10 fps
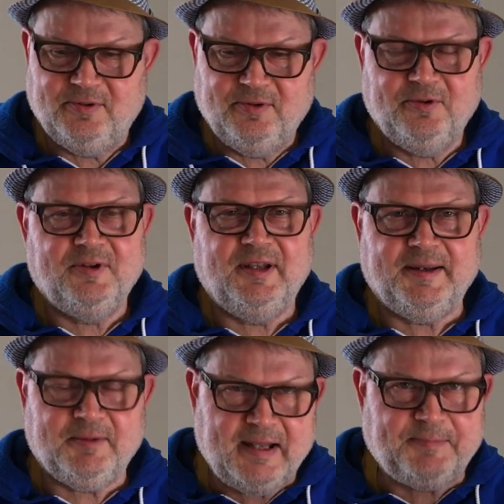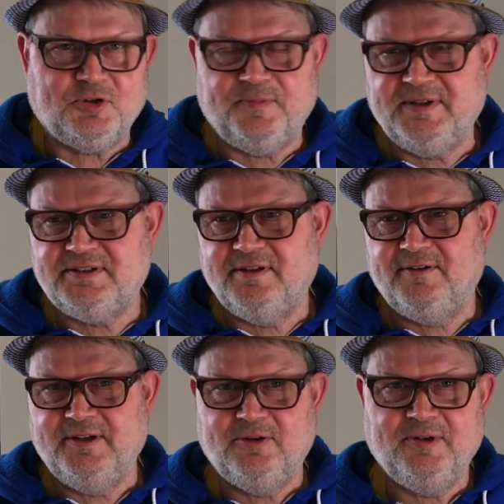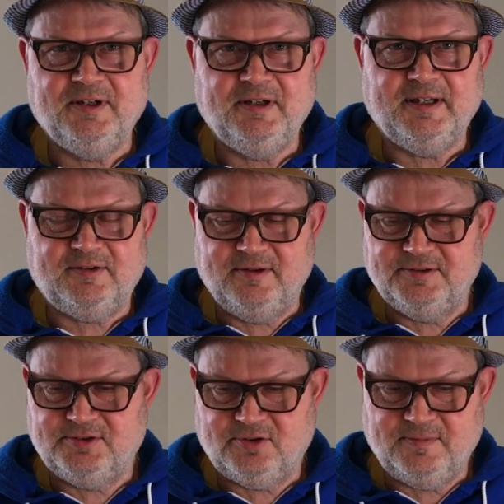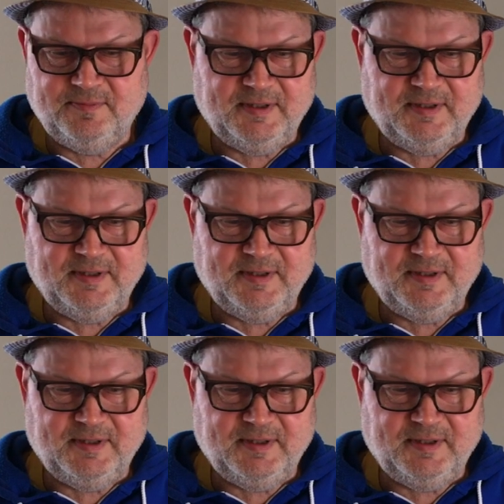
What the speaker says: Although the laptop is in theory an electrical storm,